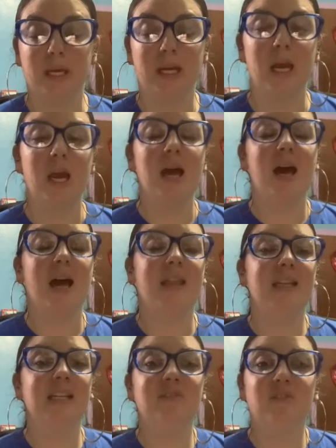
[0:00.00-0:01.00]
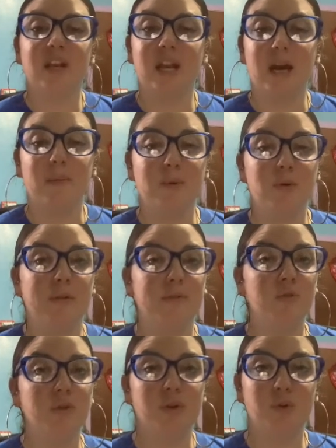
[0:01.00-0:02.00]
Like, I think it's phenomenal if
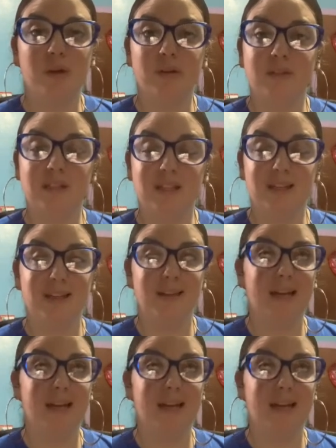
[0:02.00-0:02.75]
you can do everything.